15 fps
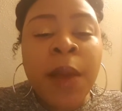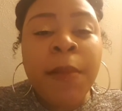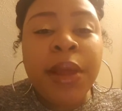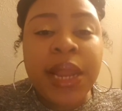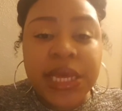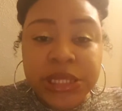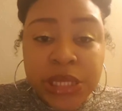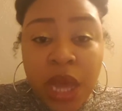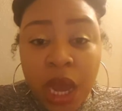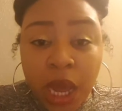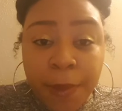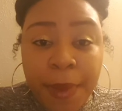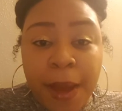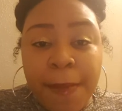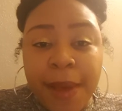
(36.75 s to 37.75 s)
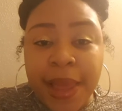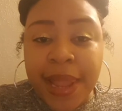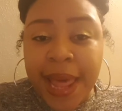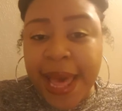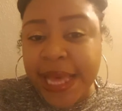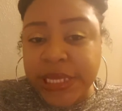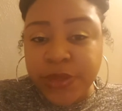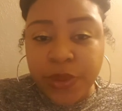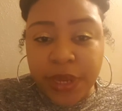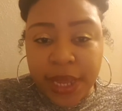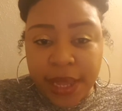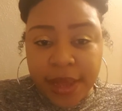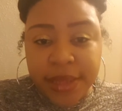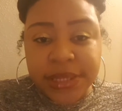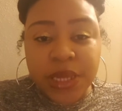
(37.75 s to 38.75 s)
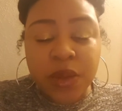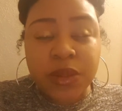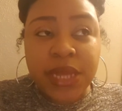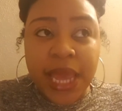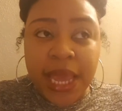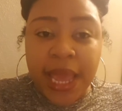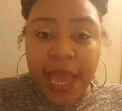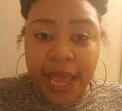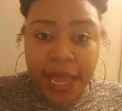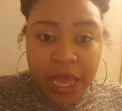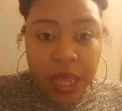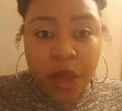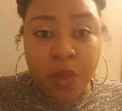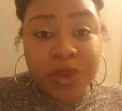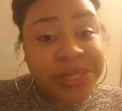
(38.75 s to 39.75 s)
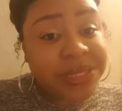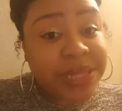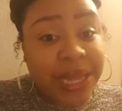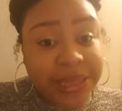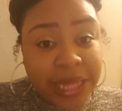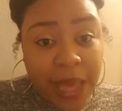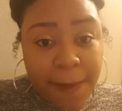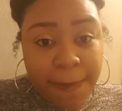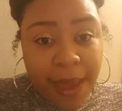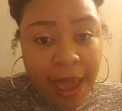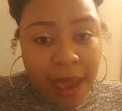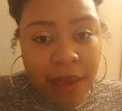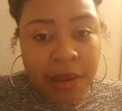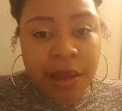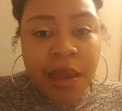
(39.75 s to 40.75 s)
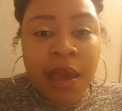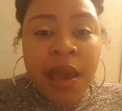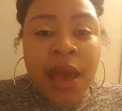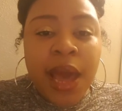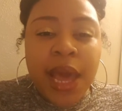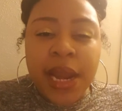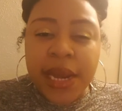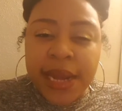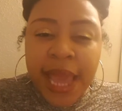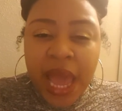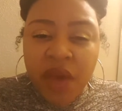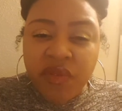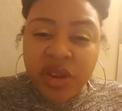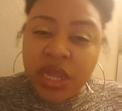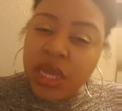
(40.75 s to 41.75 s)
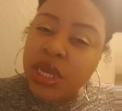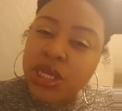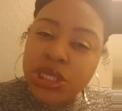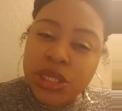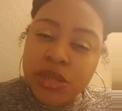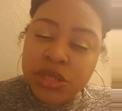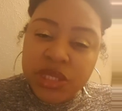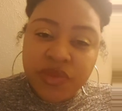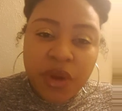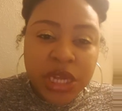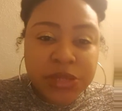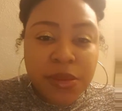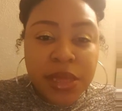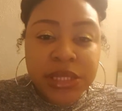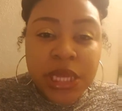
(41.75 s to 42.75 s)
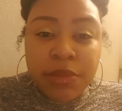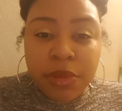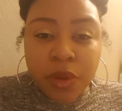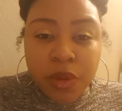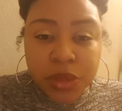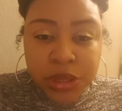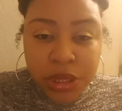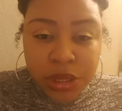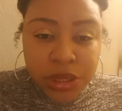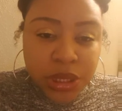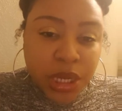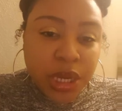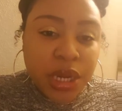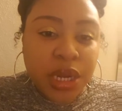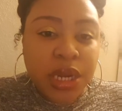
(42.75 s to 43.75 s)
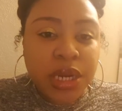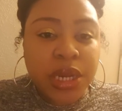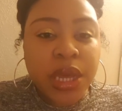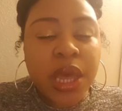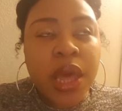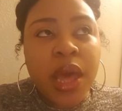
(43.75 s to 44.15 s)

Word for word: But let's talk about my last 3 days. So day 8 was not that bad. I didn't have any issues as far as my stomach was concerned.